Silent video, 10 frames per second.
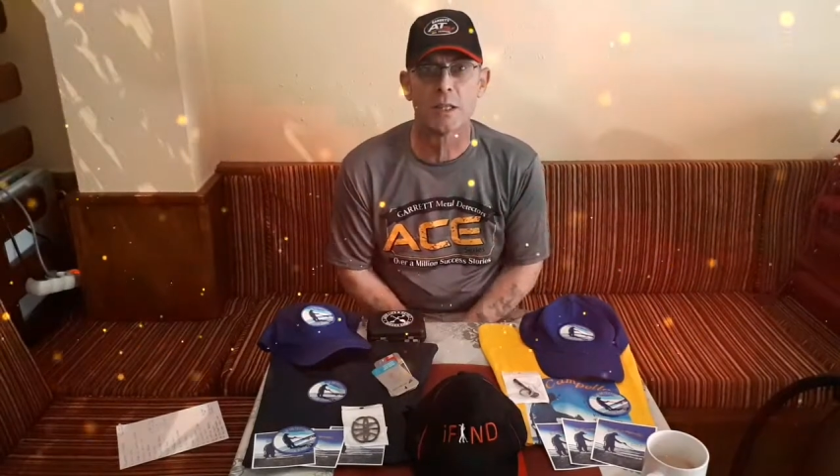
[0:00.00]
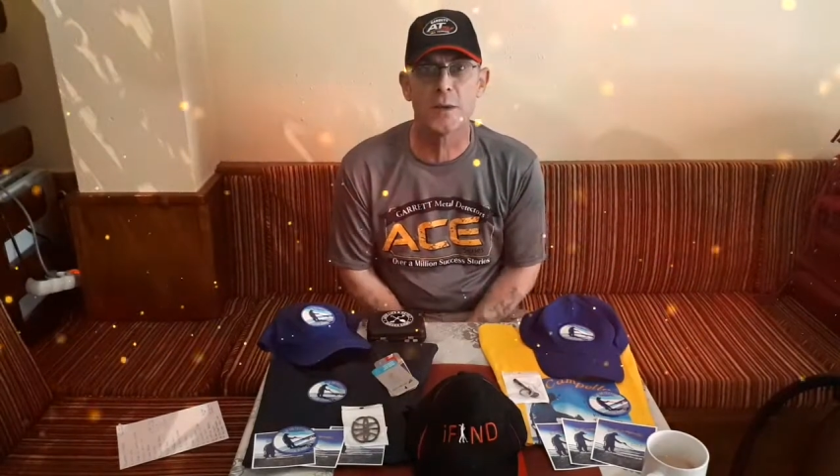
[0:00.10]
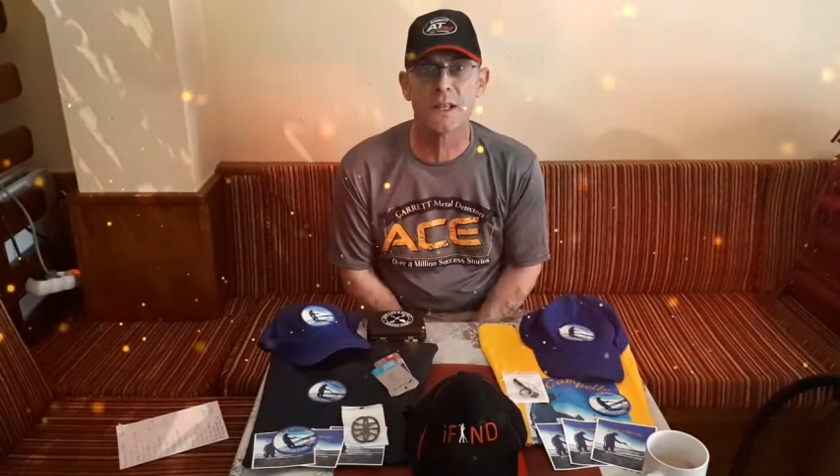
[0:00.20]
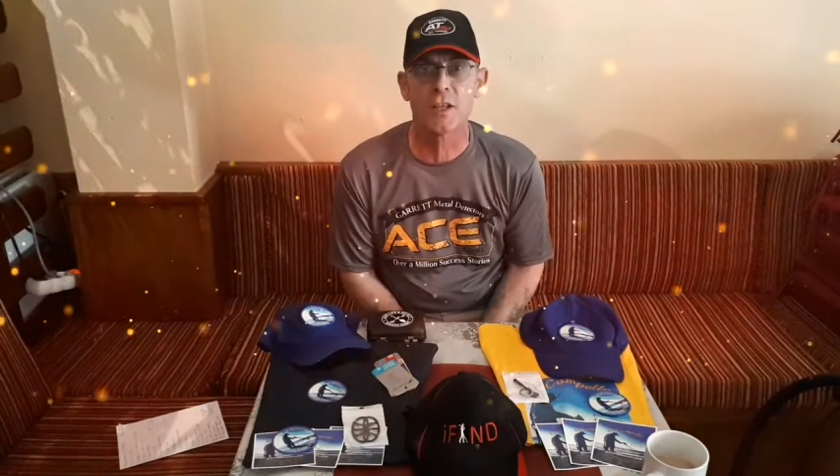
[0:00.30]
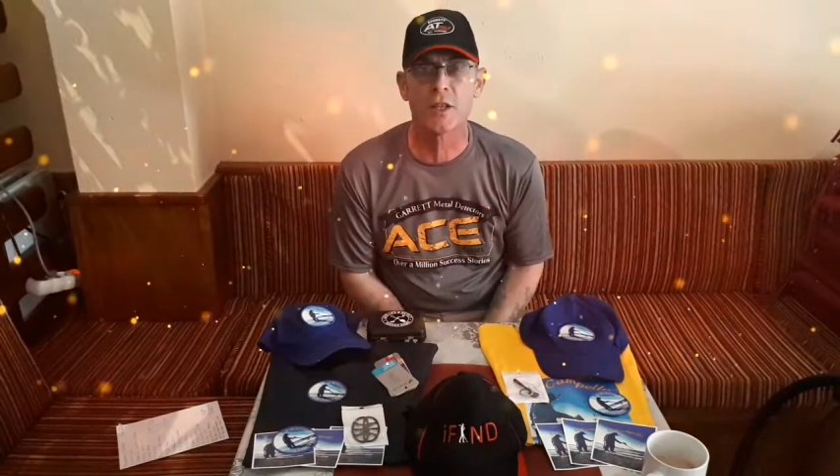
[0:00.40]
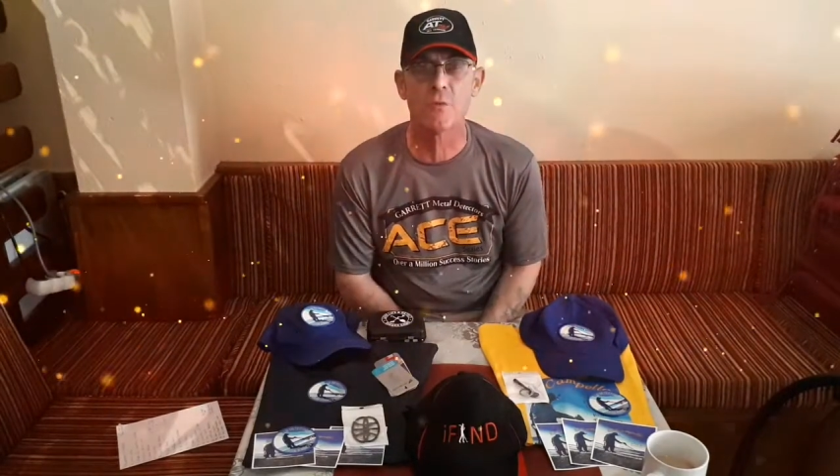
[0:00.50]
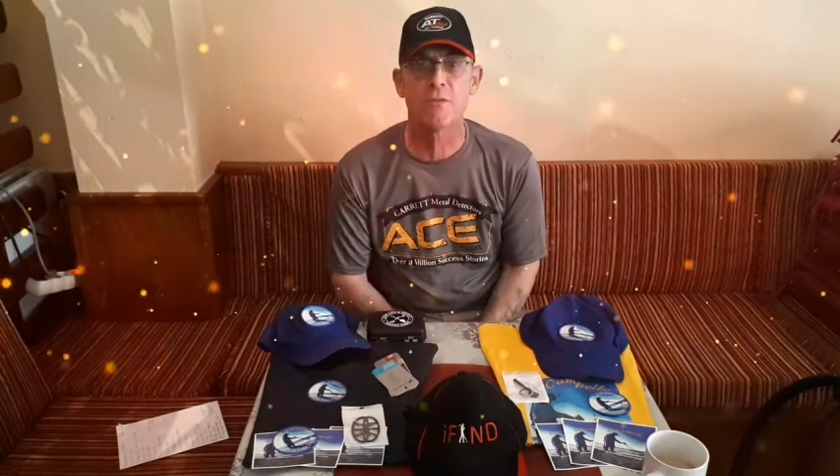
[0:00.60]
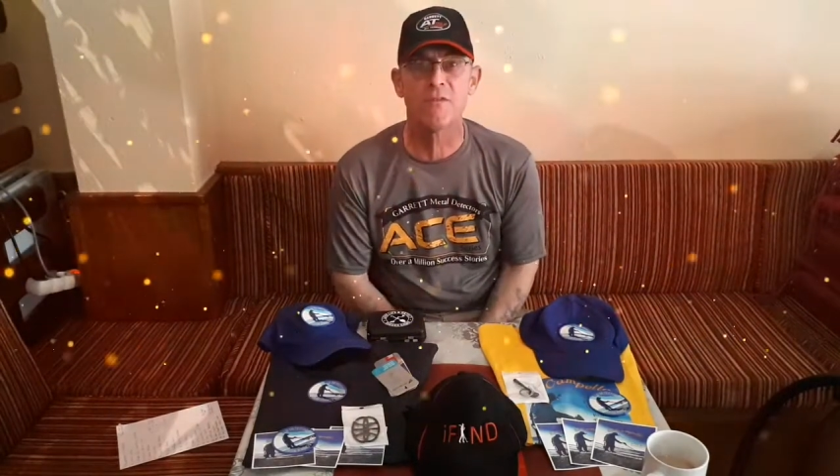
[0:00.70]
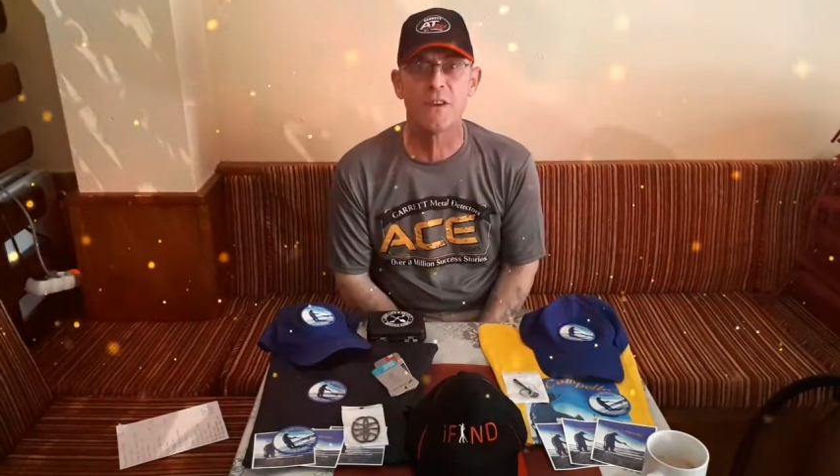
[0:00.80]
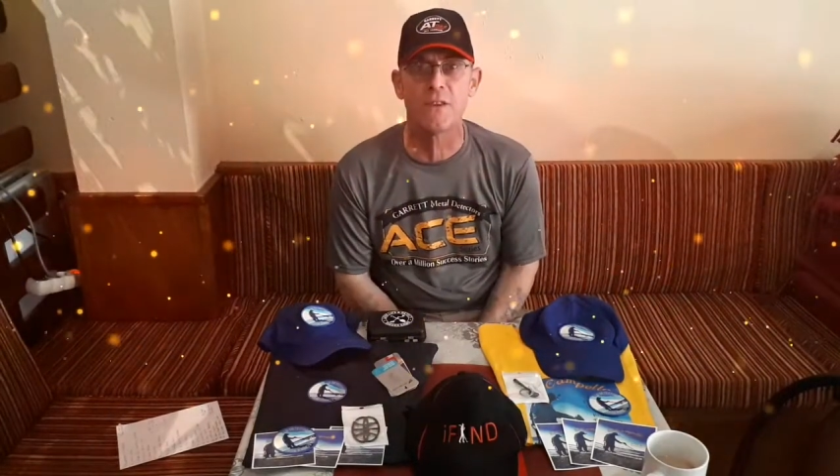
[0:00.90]
doing their
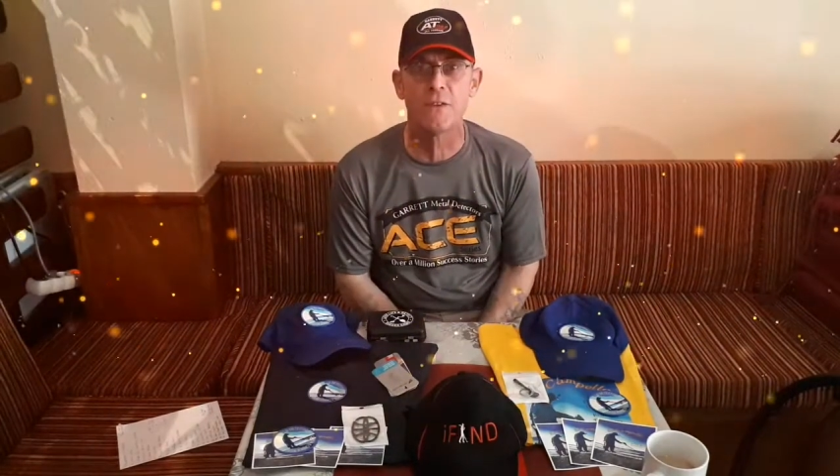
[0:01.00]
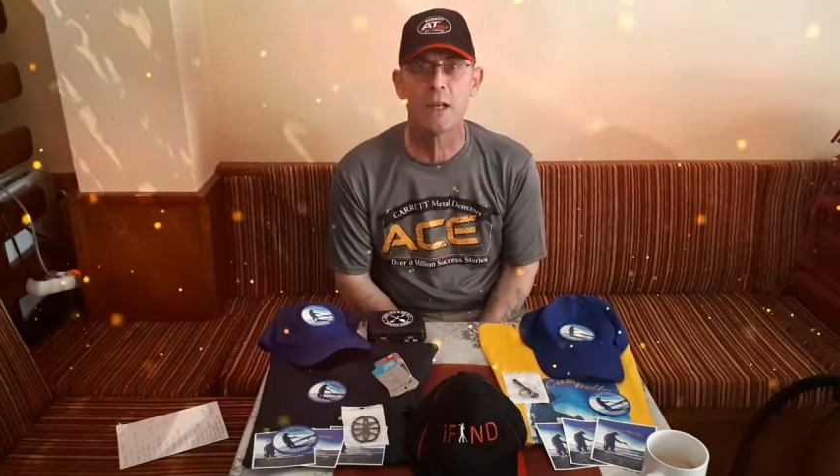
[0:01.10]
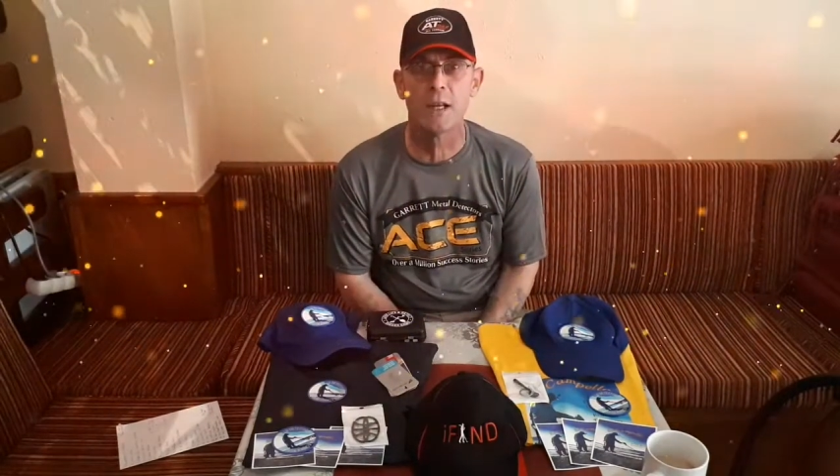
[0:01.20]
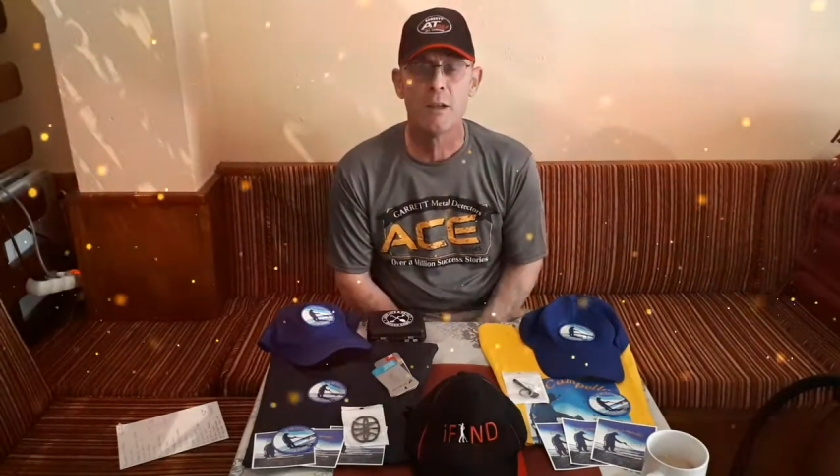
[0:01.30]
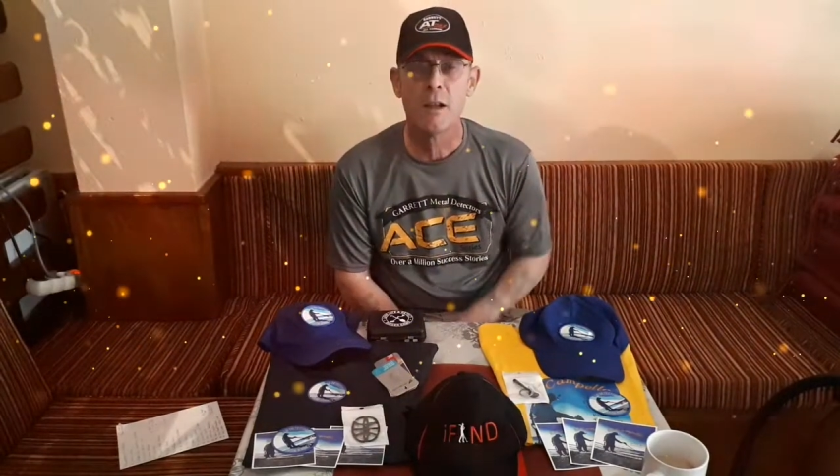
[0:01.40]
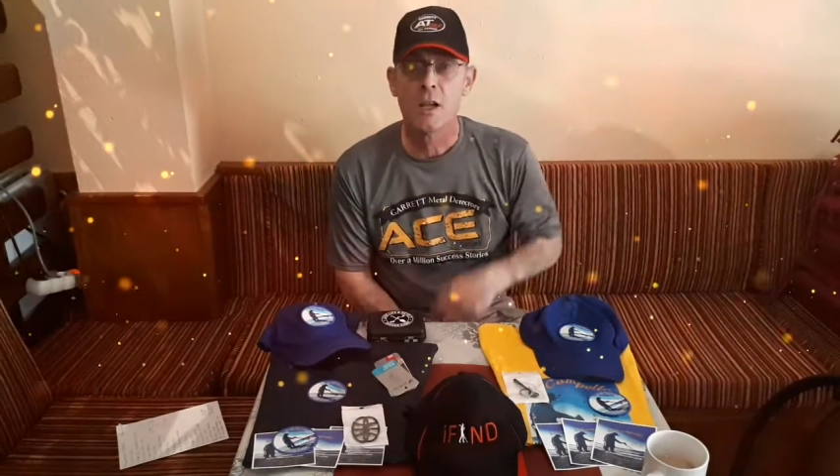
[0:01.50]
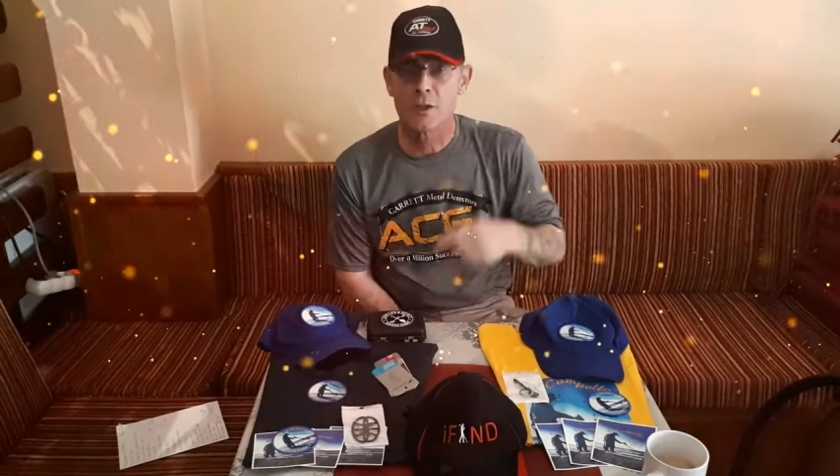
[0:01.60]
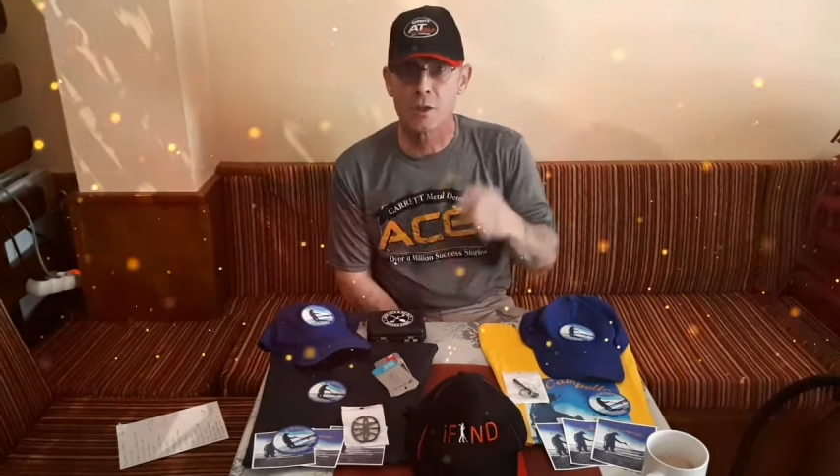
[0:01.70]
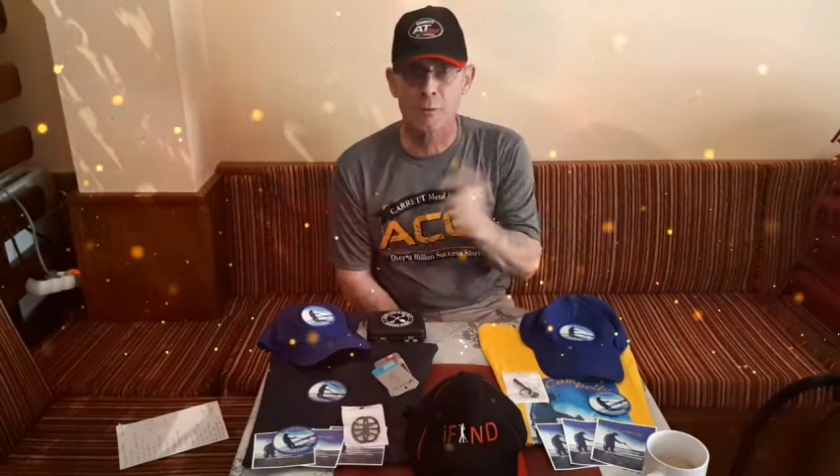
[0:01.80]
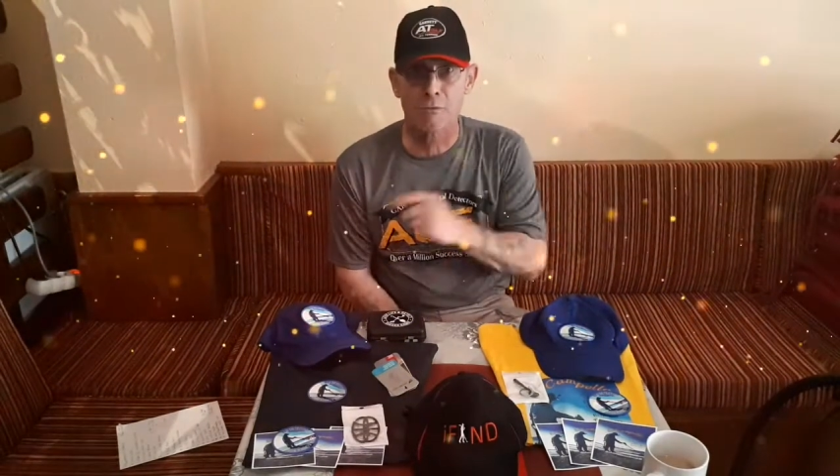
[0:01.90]
250
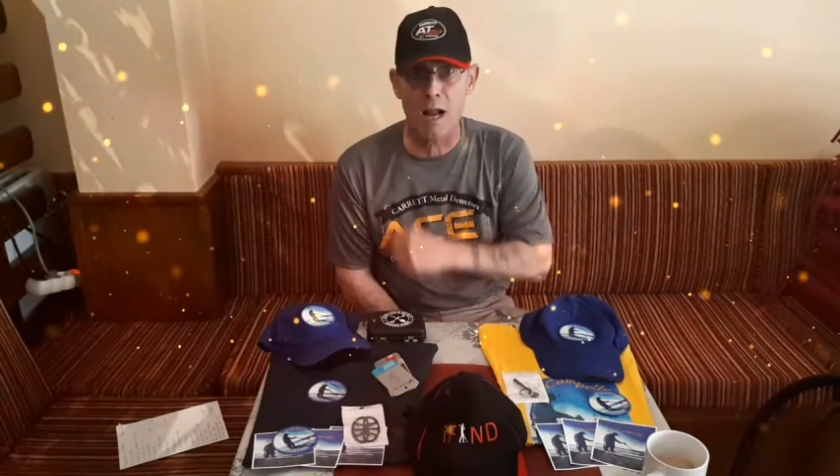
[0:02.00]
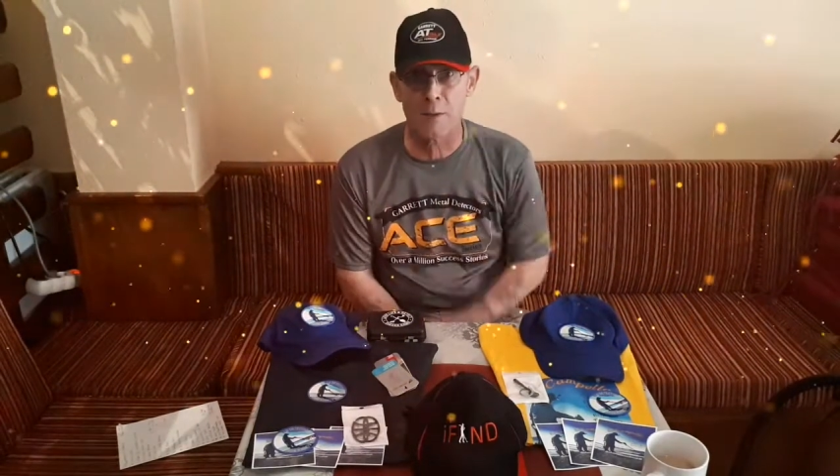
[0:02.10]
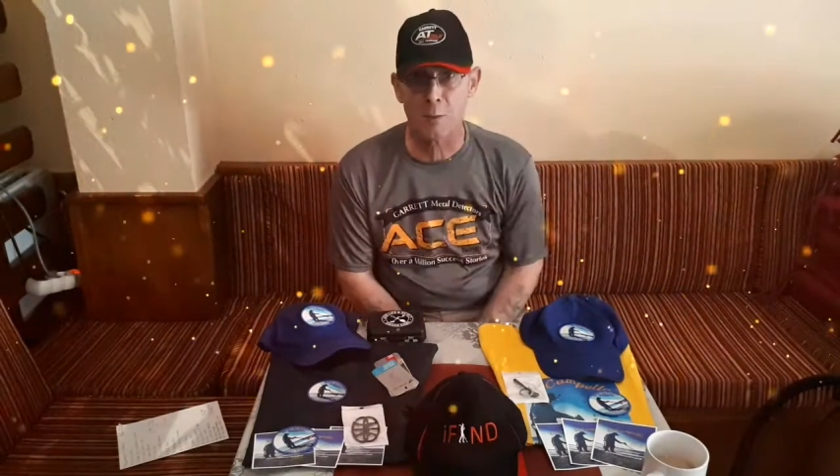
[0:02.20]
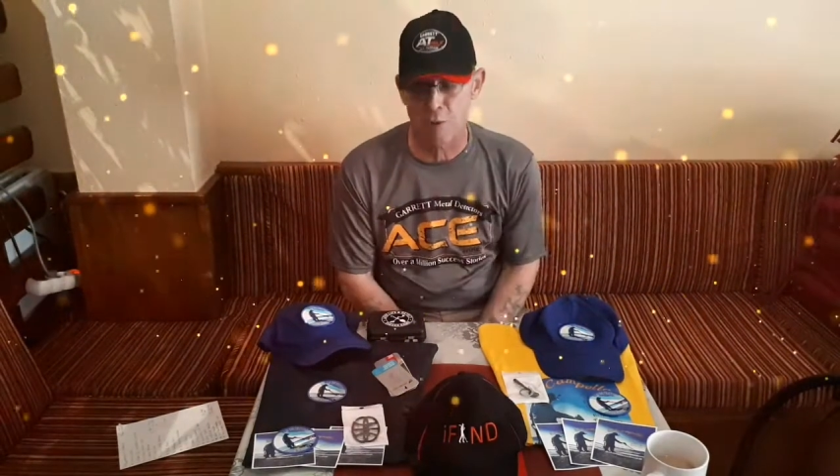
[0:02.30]
subscribers